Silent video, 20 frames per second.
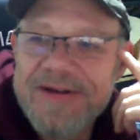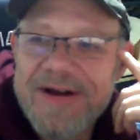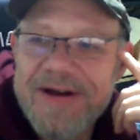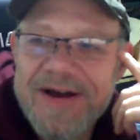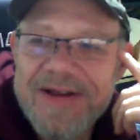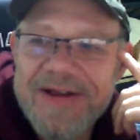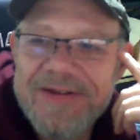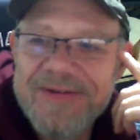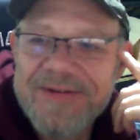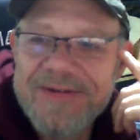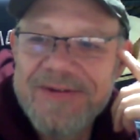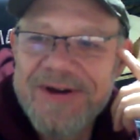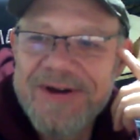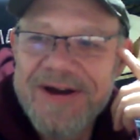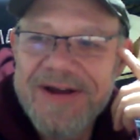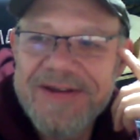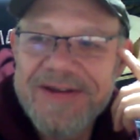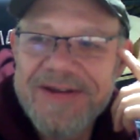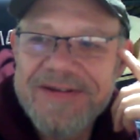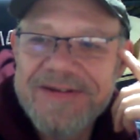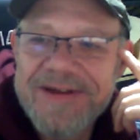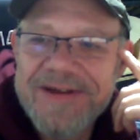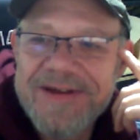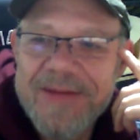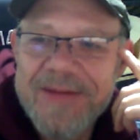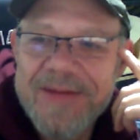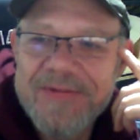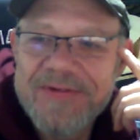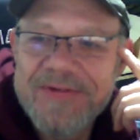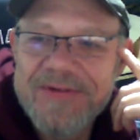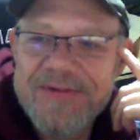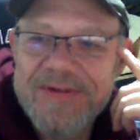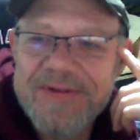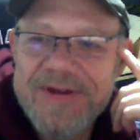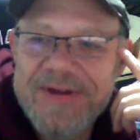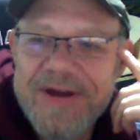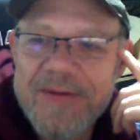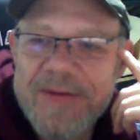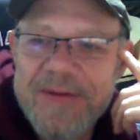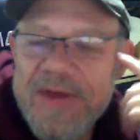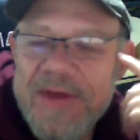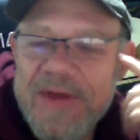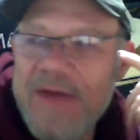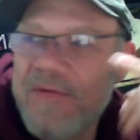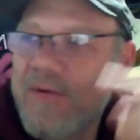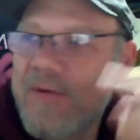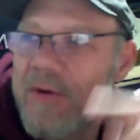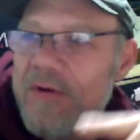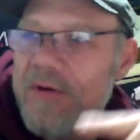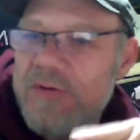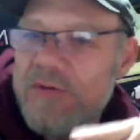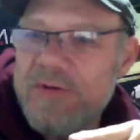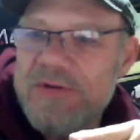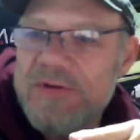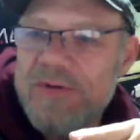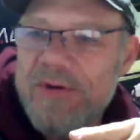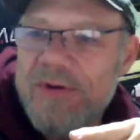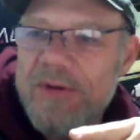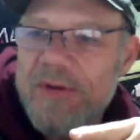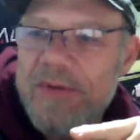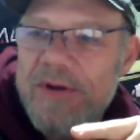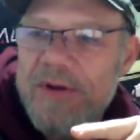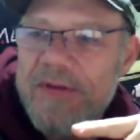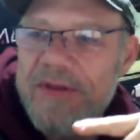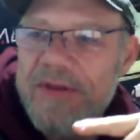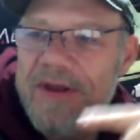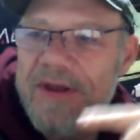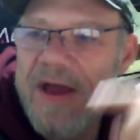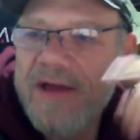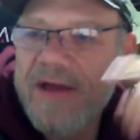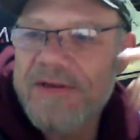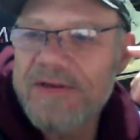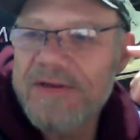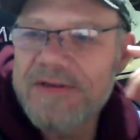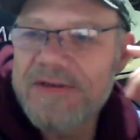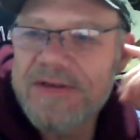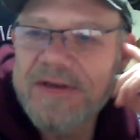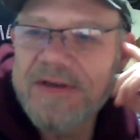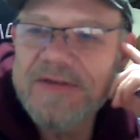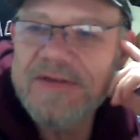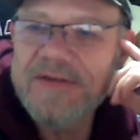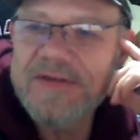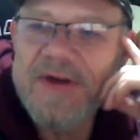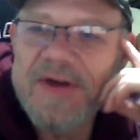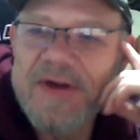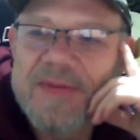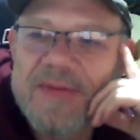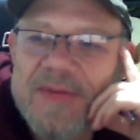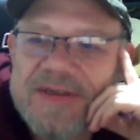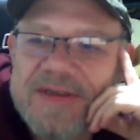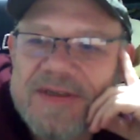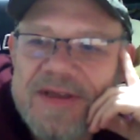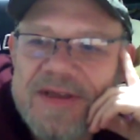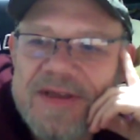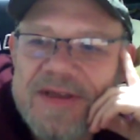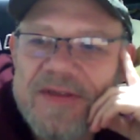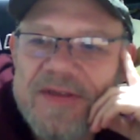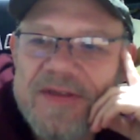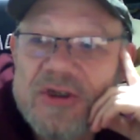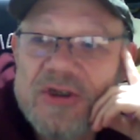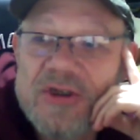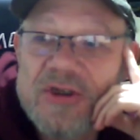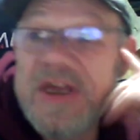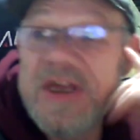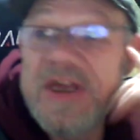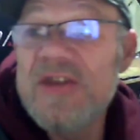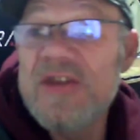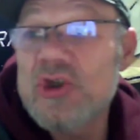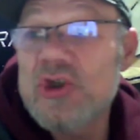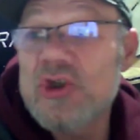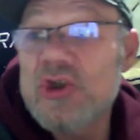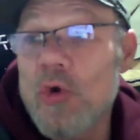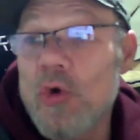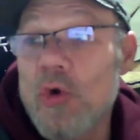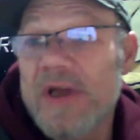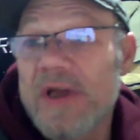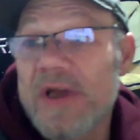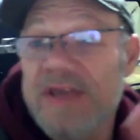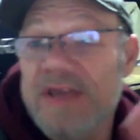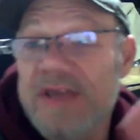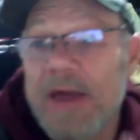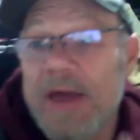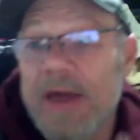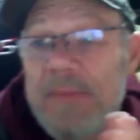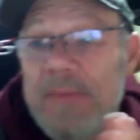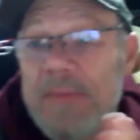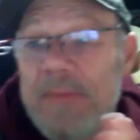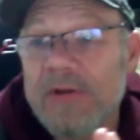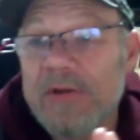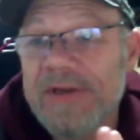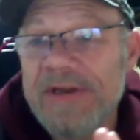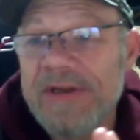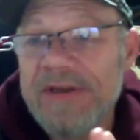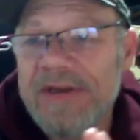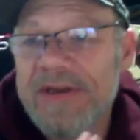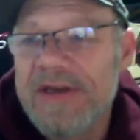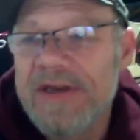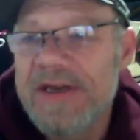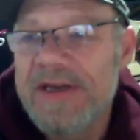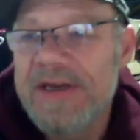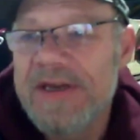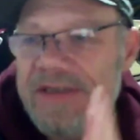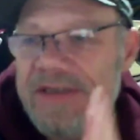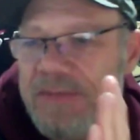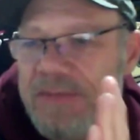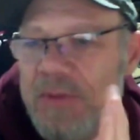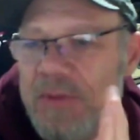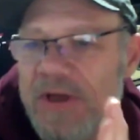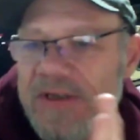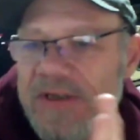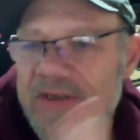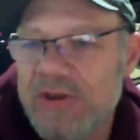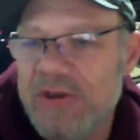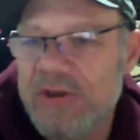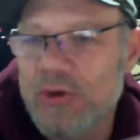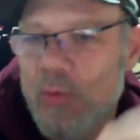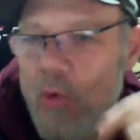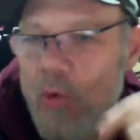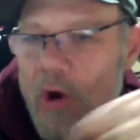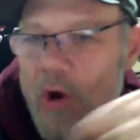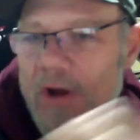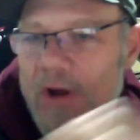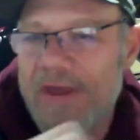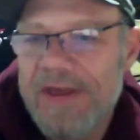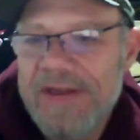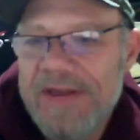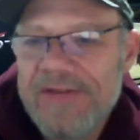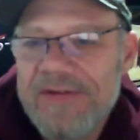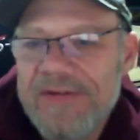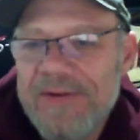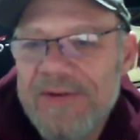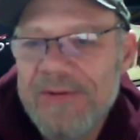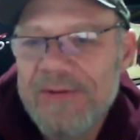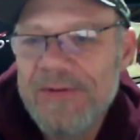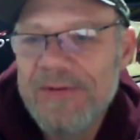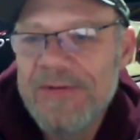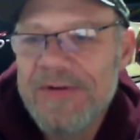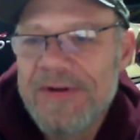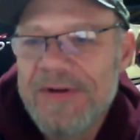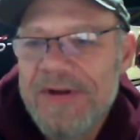I do not. Absolutely not. We have a grocery store up here that actually sells vitamins in the store. It's like a building. It's this place that you walk into.